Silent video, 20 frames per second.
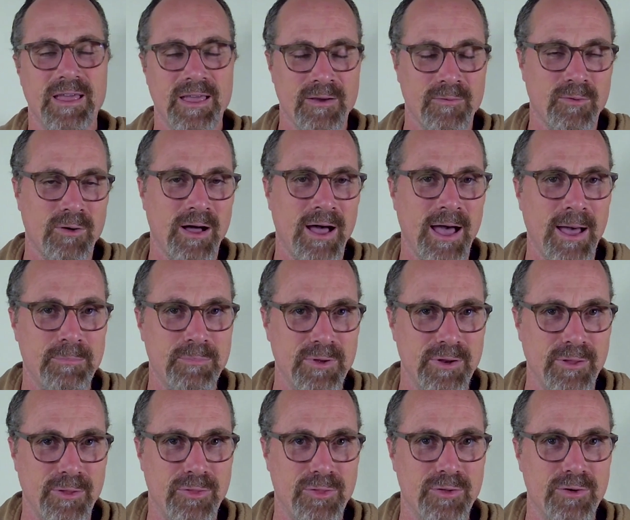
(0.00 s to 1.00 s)
it will
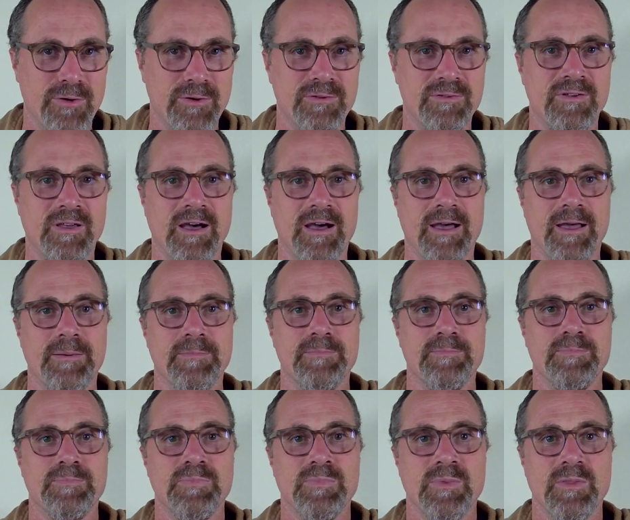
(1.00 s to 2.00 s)
happen a 3rd
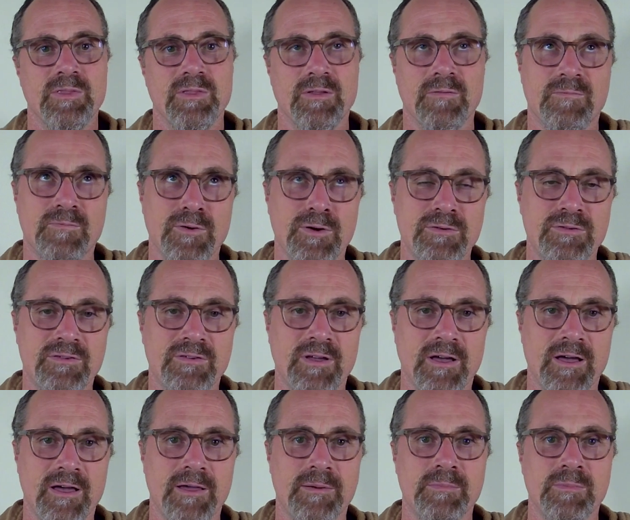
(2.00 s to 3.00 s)
time. The first
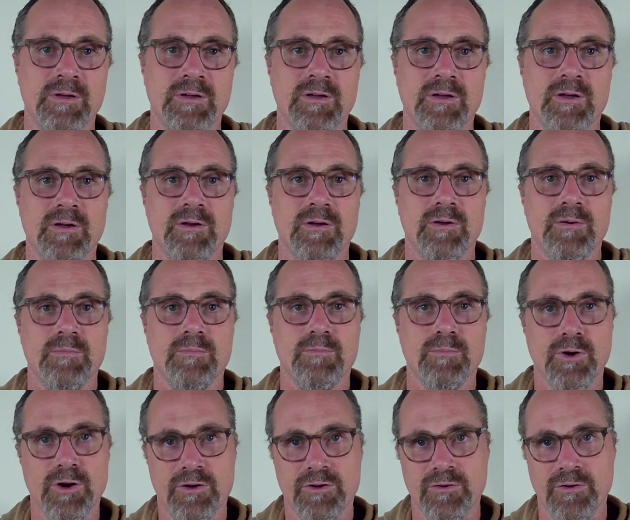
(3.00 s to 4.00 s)
time,
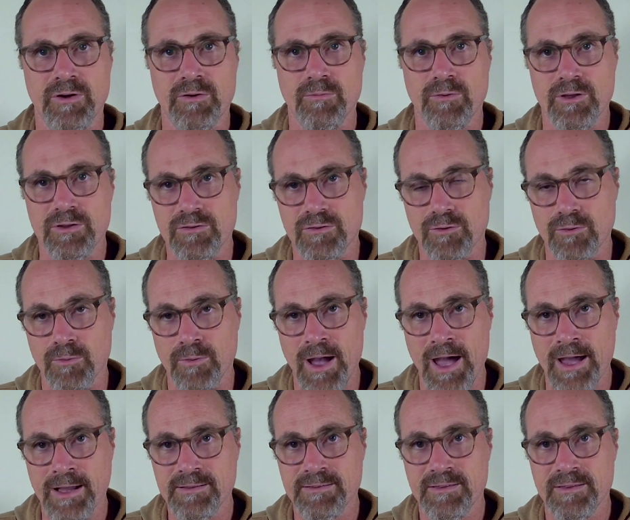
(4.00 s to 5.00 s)
Mercury was
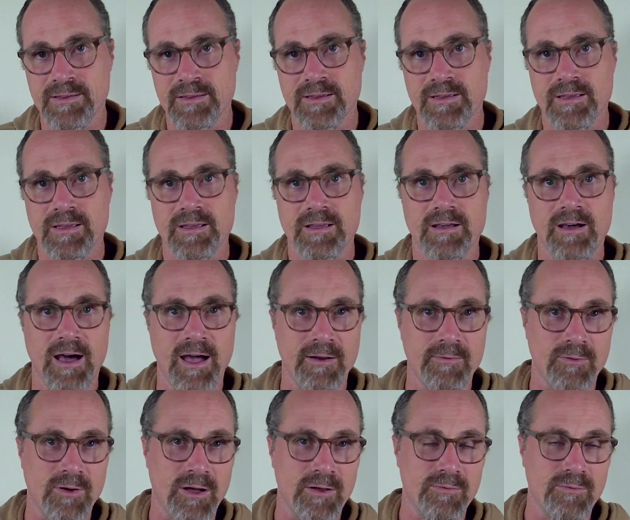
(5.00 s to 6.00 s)
direct,
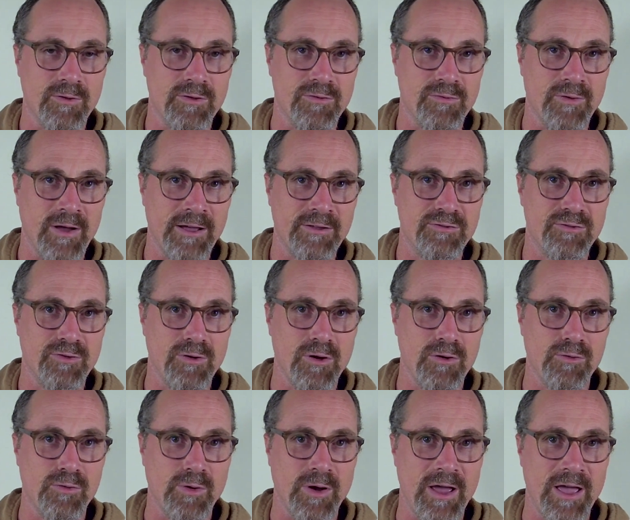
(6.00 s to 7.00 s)
Chiron was
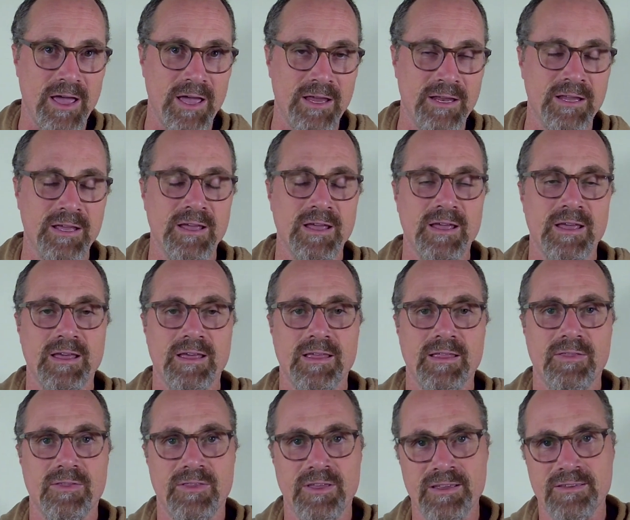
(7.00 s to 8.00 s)
retrograde.
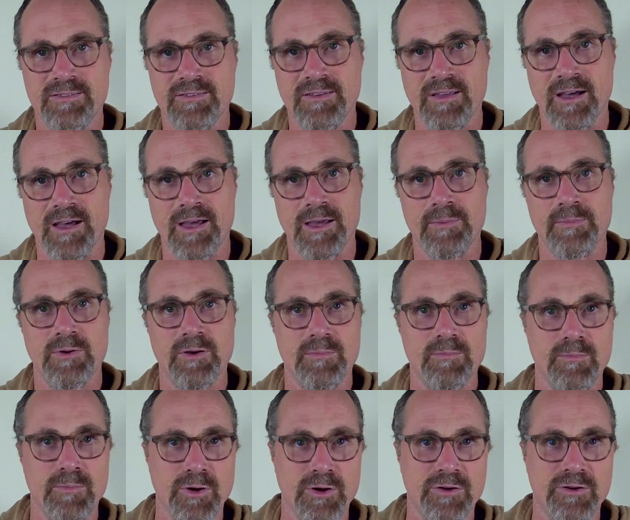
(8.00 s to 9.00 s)
This time,
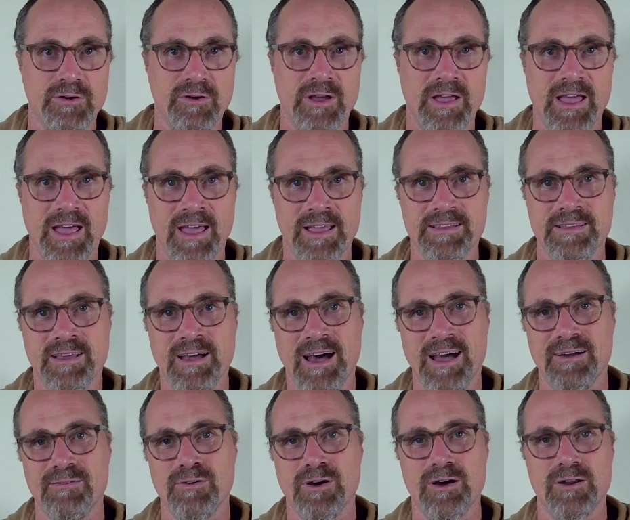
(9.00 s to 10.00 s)
Mercury and
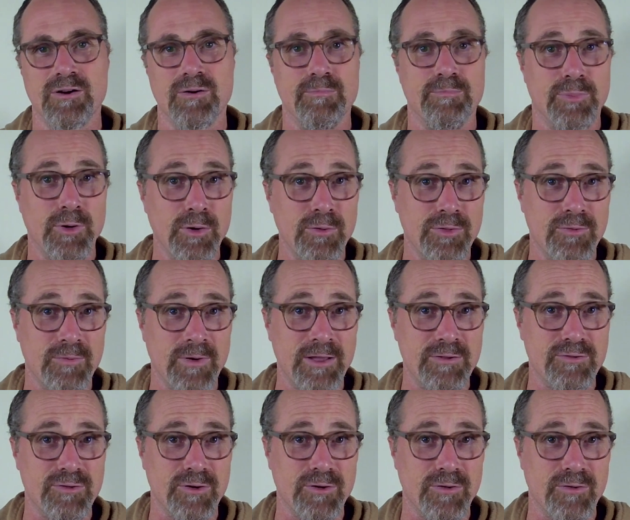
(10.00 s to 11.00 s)
Chiron are both
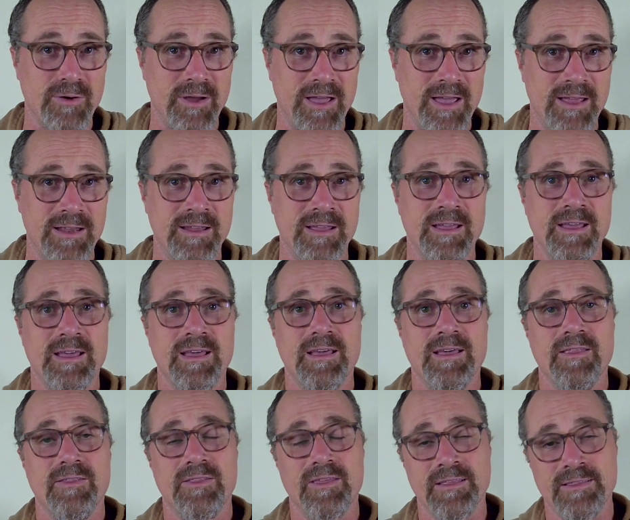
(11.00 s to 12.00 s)
retrograde.
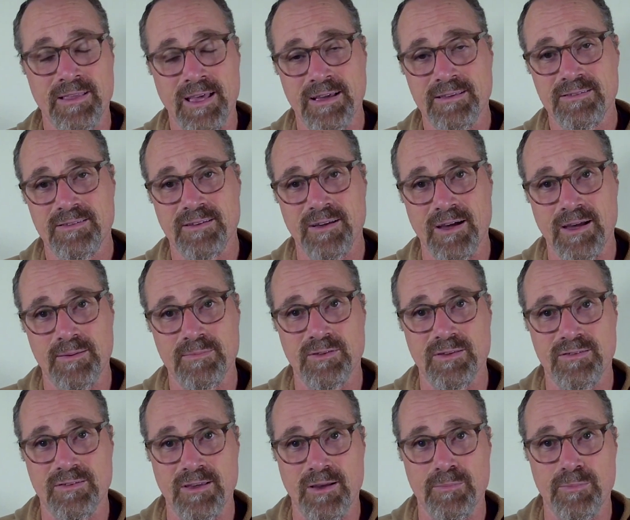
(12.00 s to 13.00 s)
The next time,
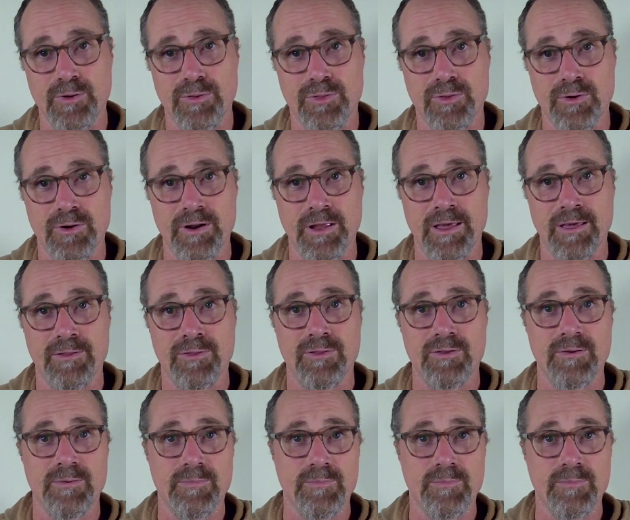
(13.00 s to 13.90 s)
December 30th,